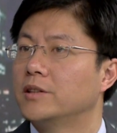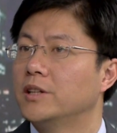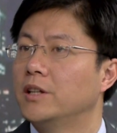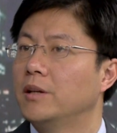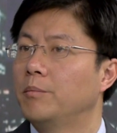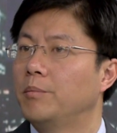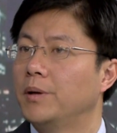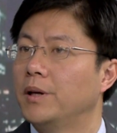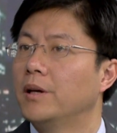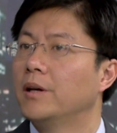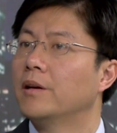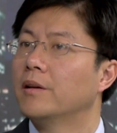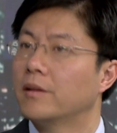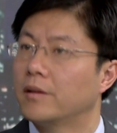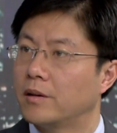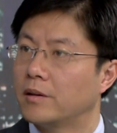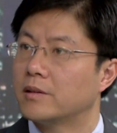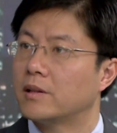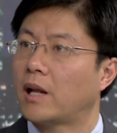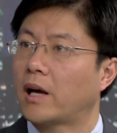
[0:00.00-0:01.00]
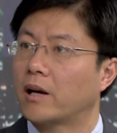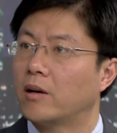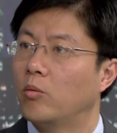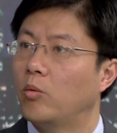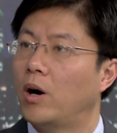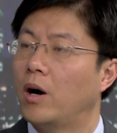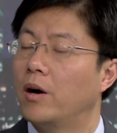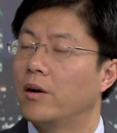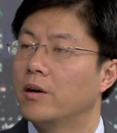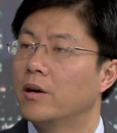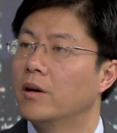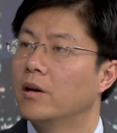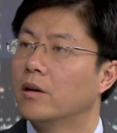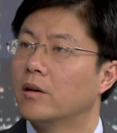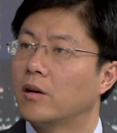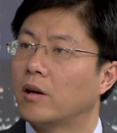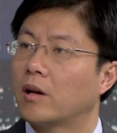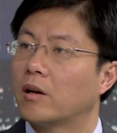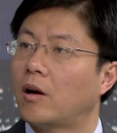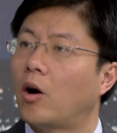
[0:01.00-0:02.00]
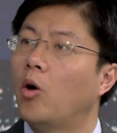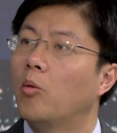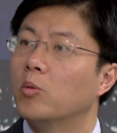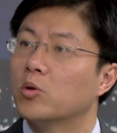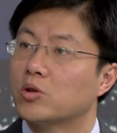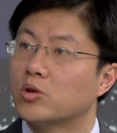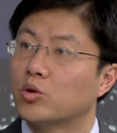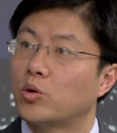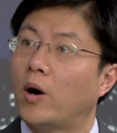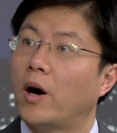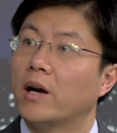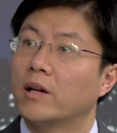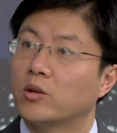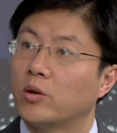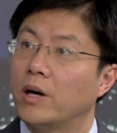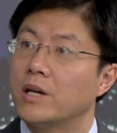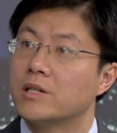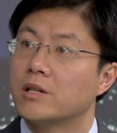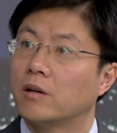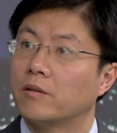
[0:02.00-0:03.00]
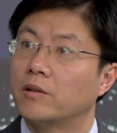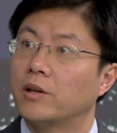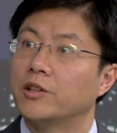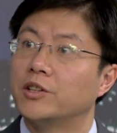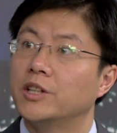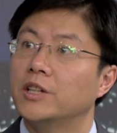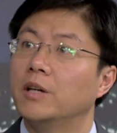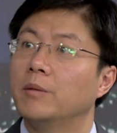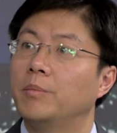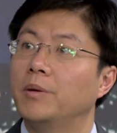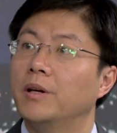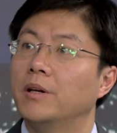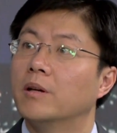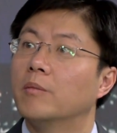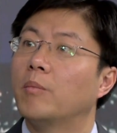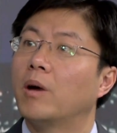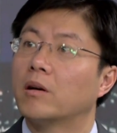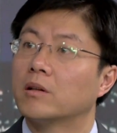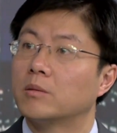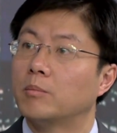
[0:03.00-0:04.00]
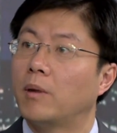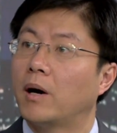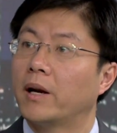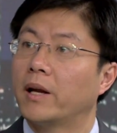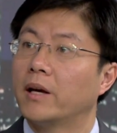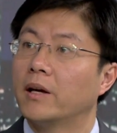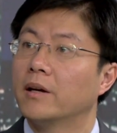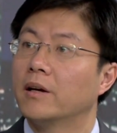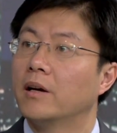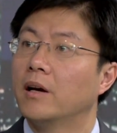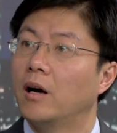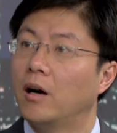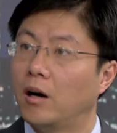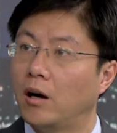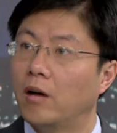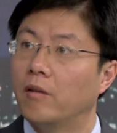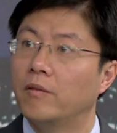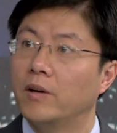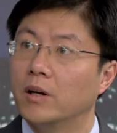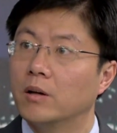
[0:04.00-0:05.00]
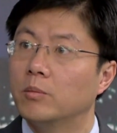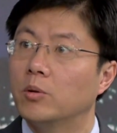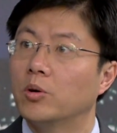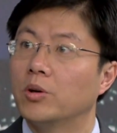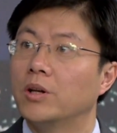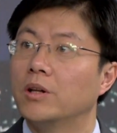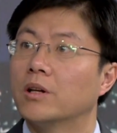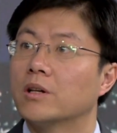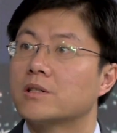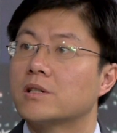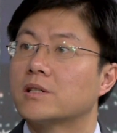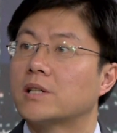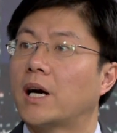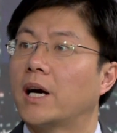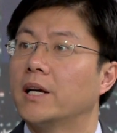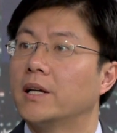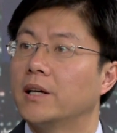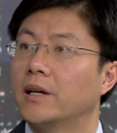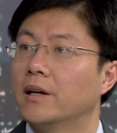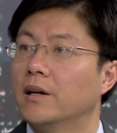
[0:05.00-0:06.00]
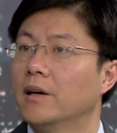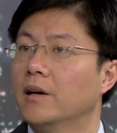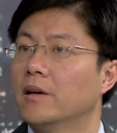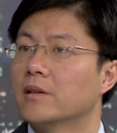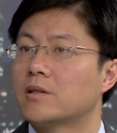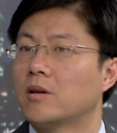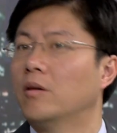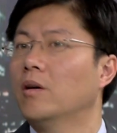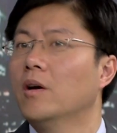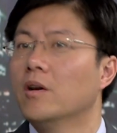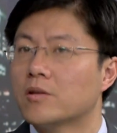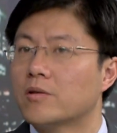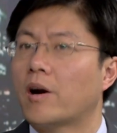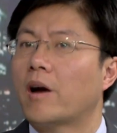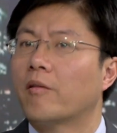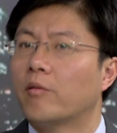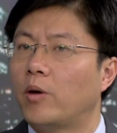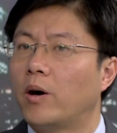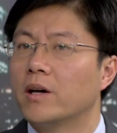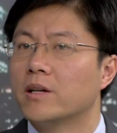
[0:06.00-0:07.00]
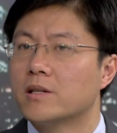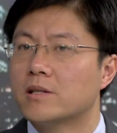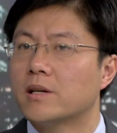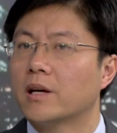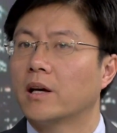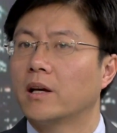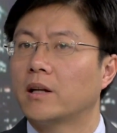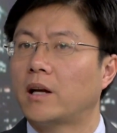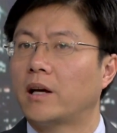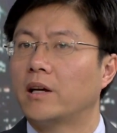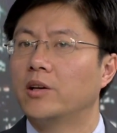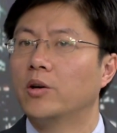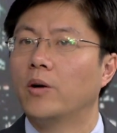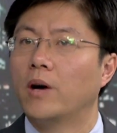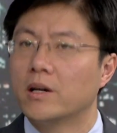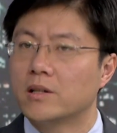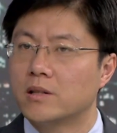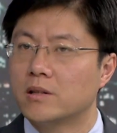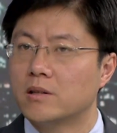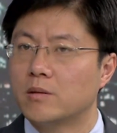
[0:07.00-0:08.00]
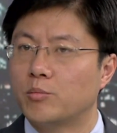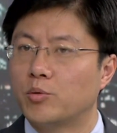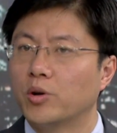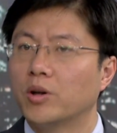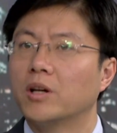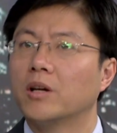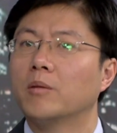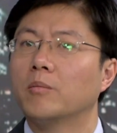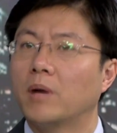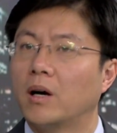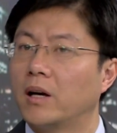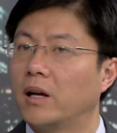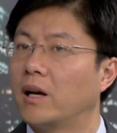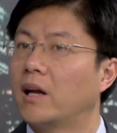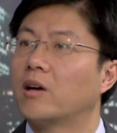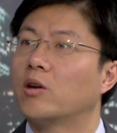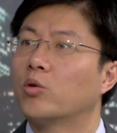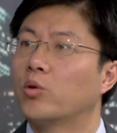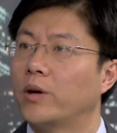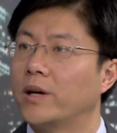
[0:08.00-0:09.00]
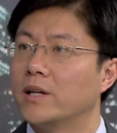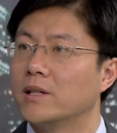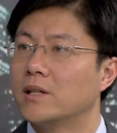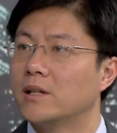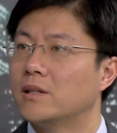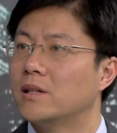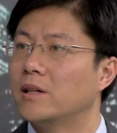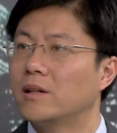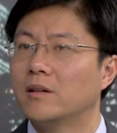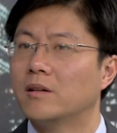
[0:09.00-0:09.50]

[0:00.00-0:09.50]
GDP is like almost twice of their GDP, the amount of money available in the society. So everyone is saying that U.S. is printing money like crazy.